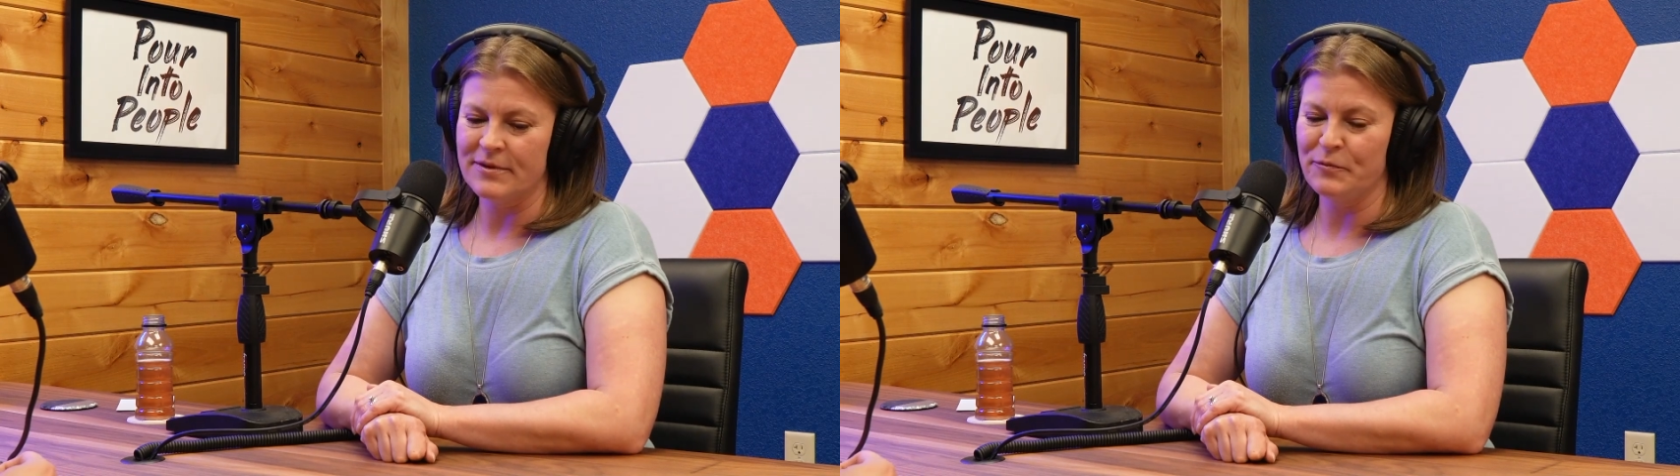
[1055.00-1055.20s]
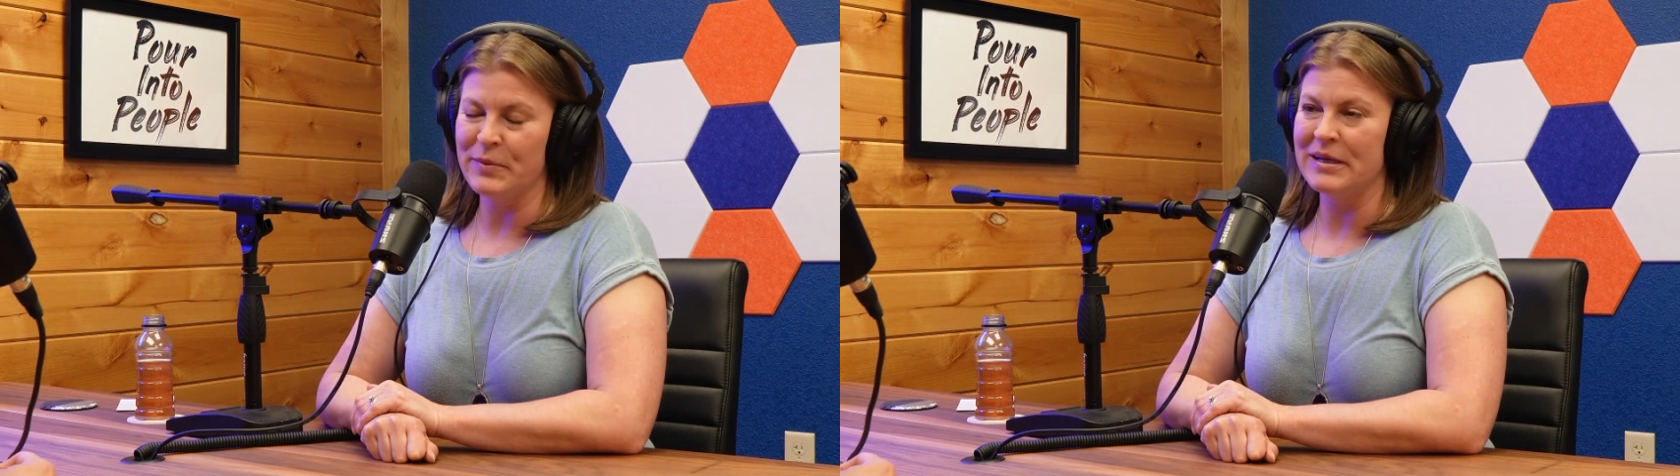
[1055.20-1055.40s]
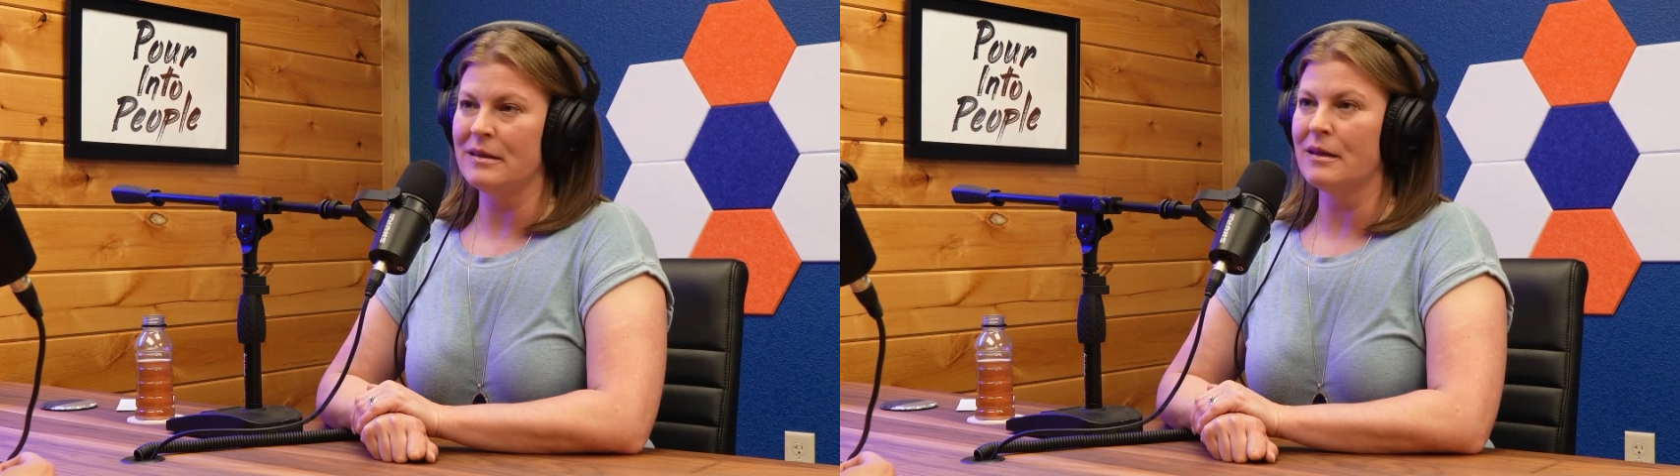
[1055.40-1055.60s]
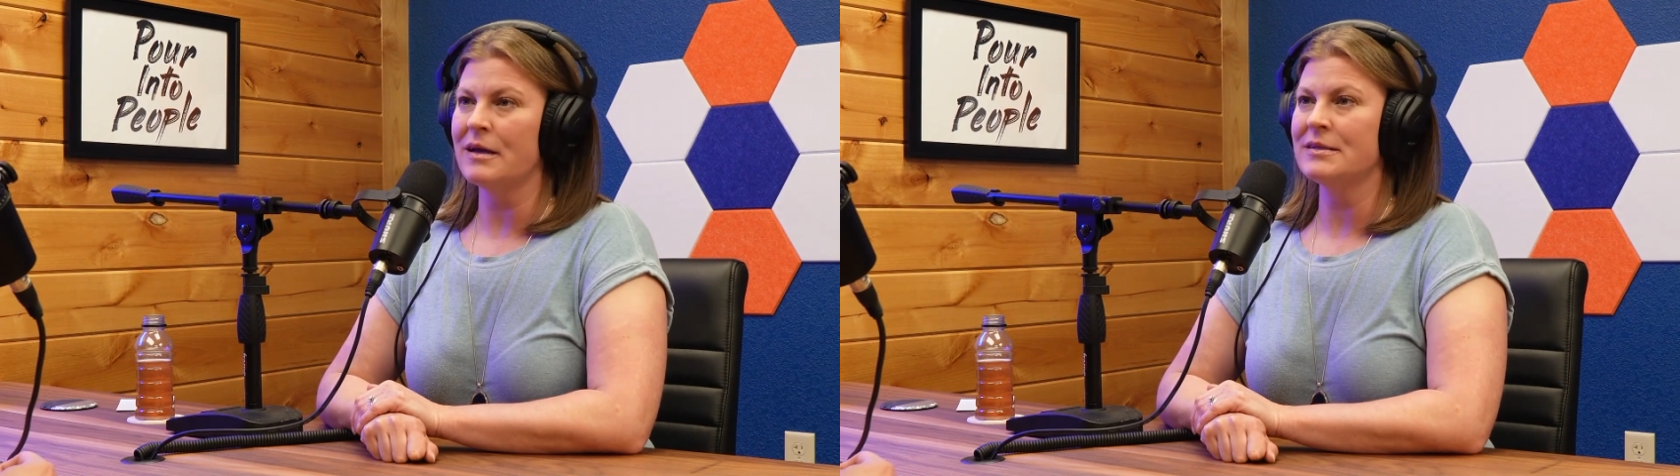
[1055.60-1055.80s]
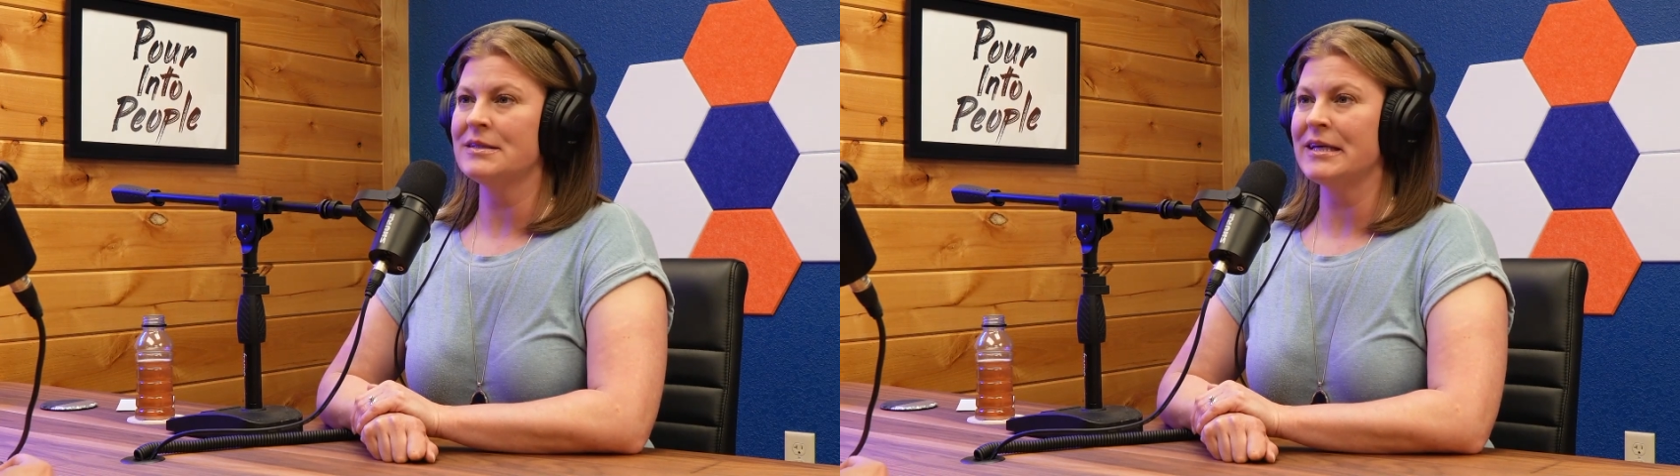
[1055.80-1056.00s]
There've been a
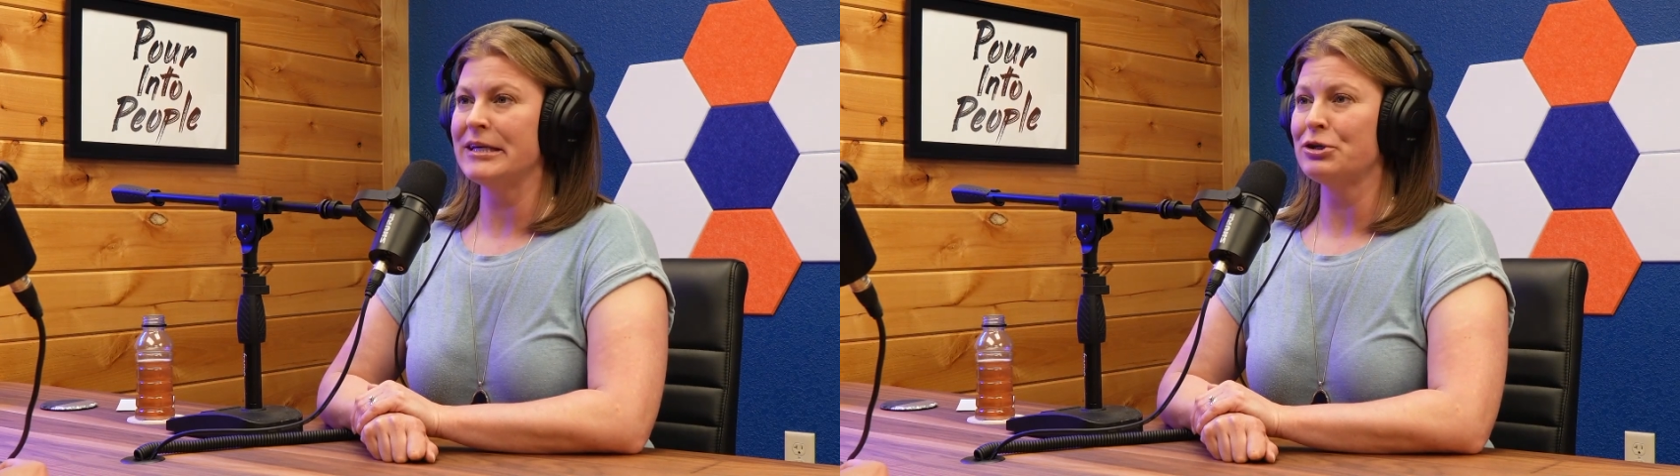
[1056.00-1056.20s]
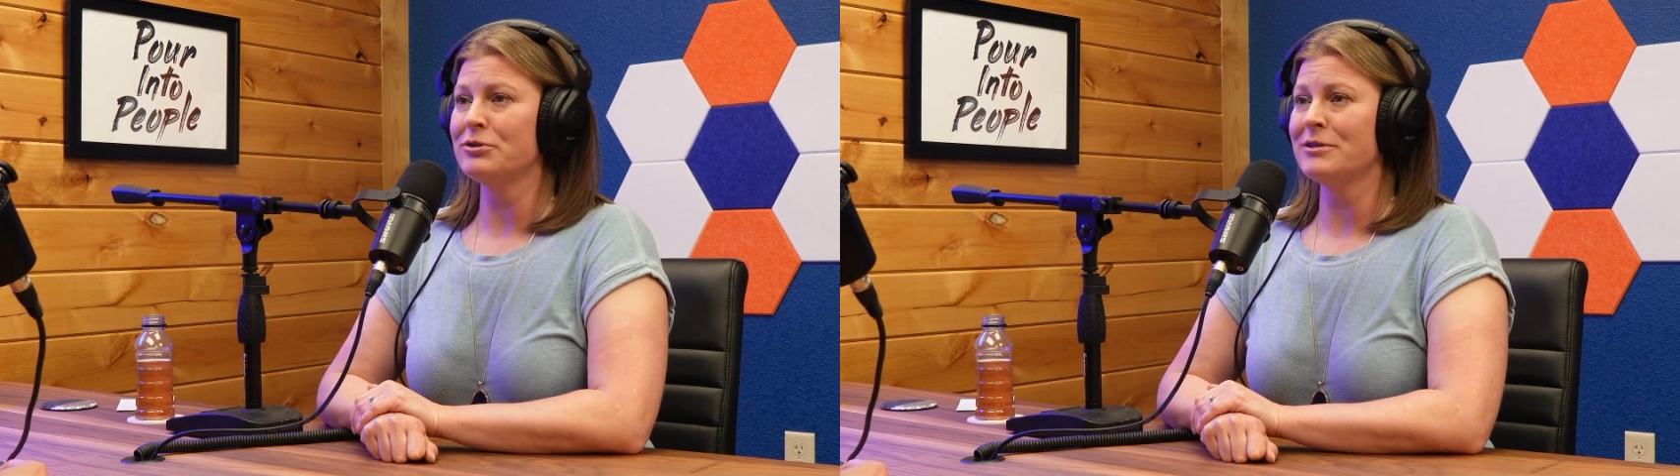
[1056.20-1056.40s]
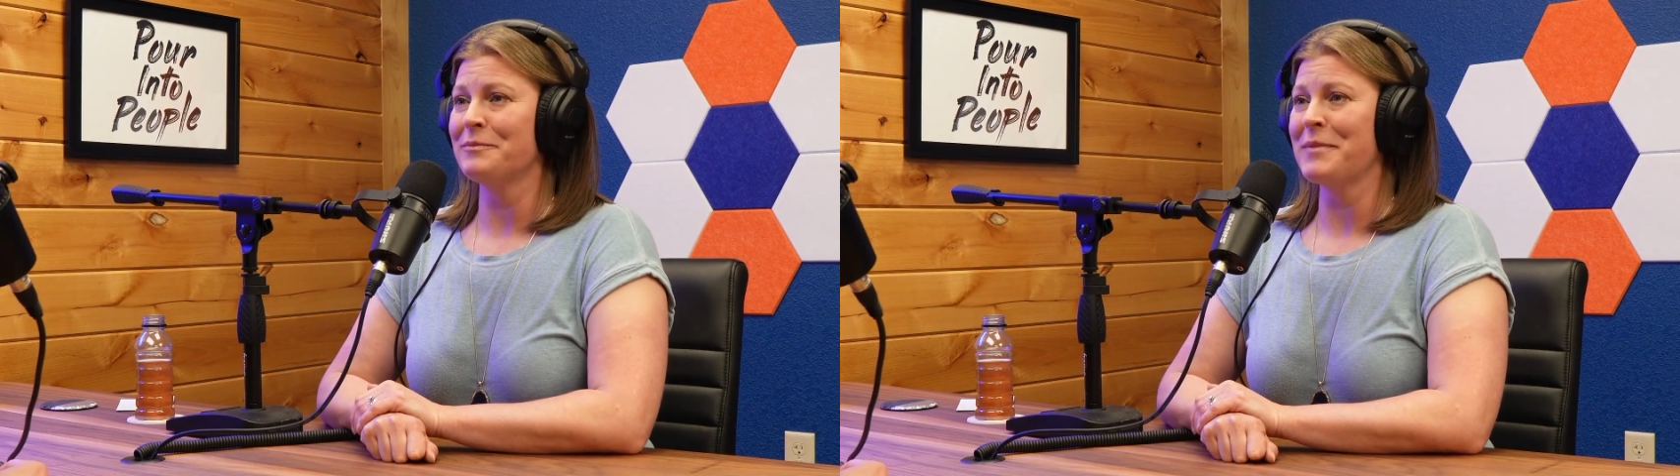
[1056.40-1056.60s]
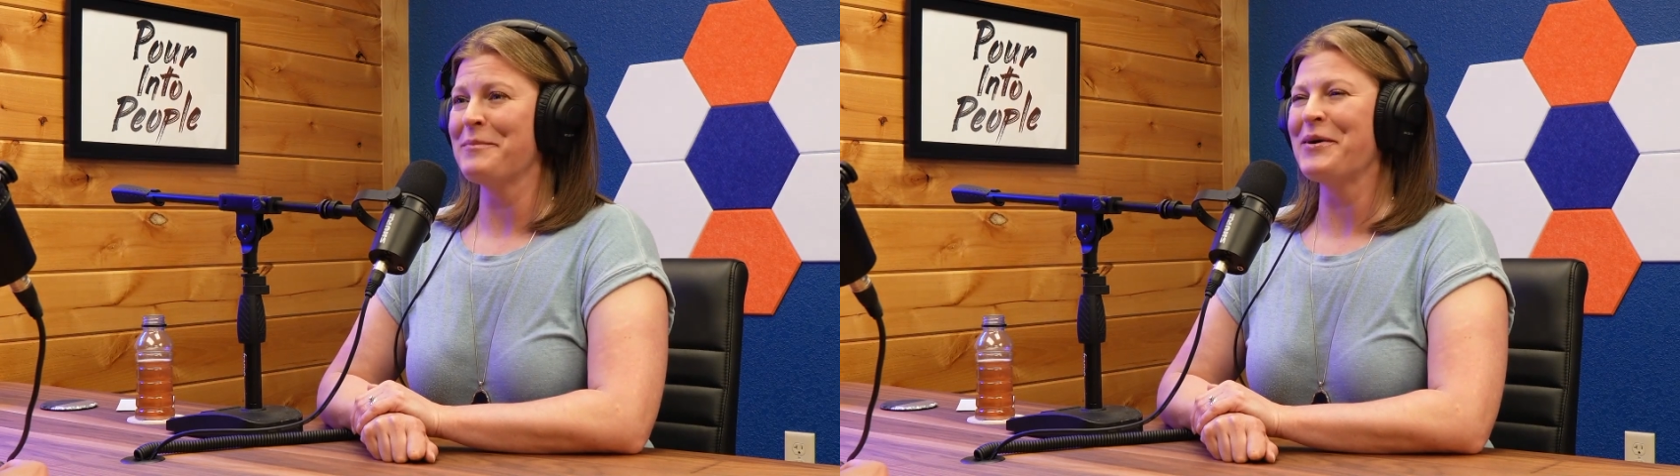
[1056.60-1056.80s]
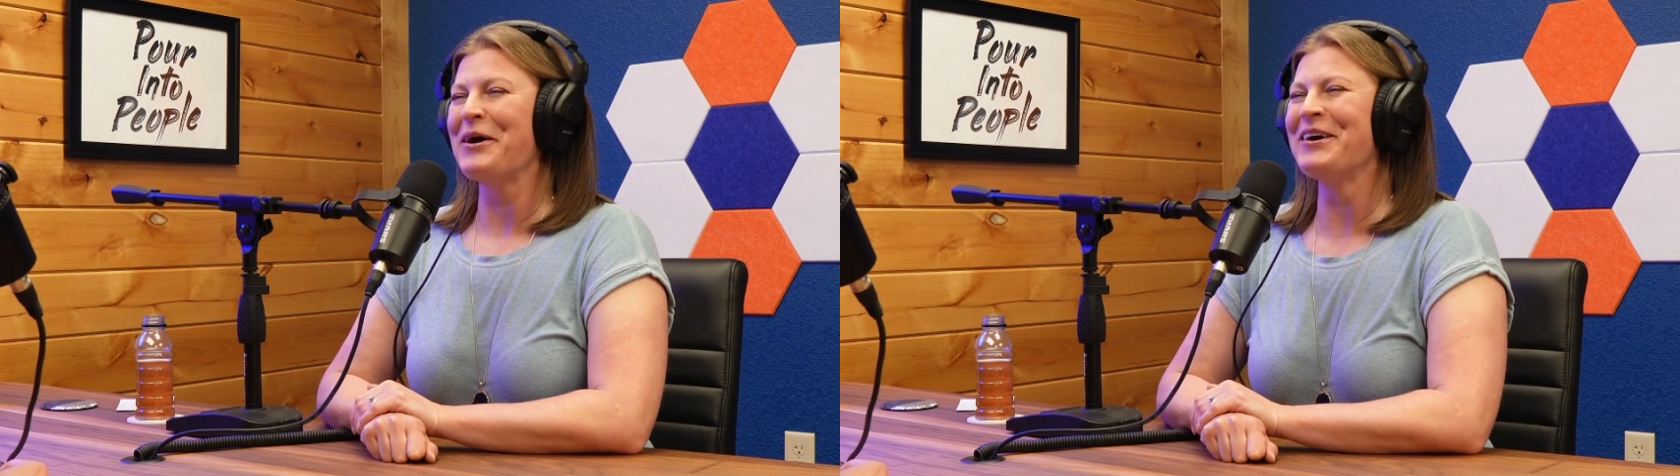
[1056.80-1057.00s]
lot of tears on
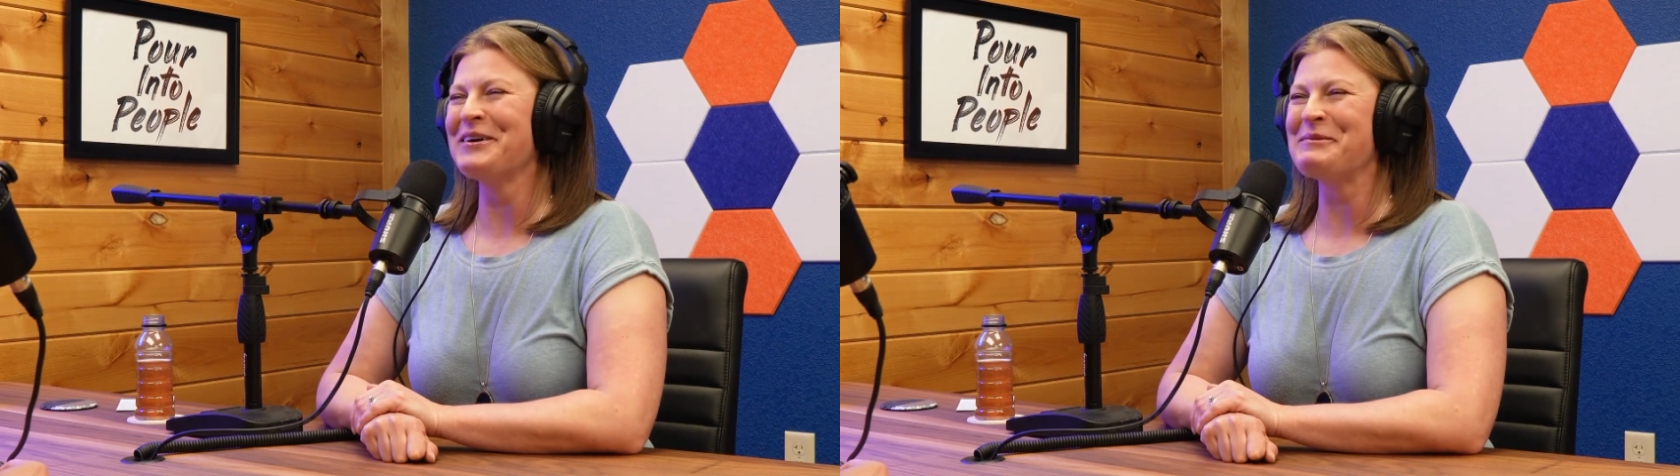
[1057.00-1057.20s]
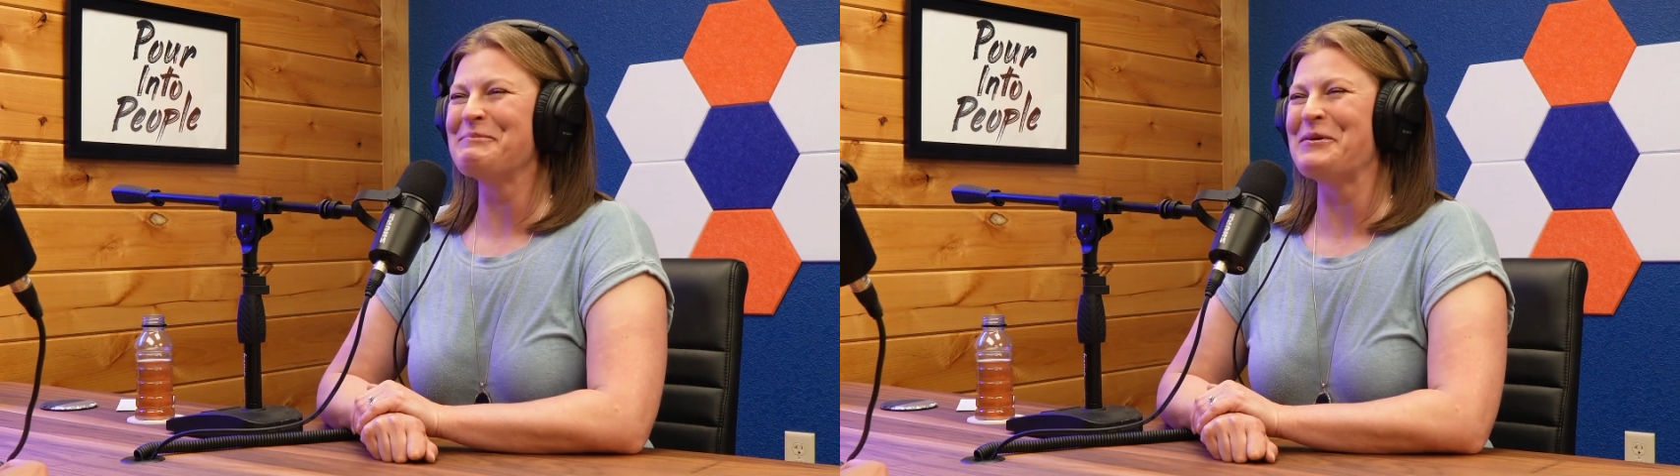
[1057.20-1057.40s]
my part,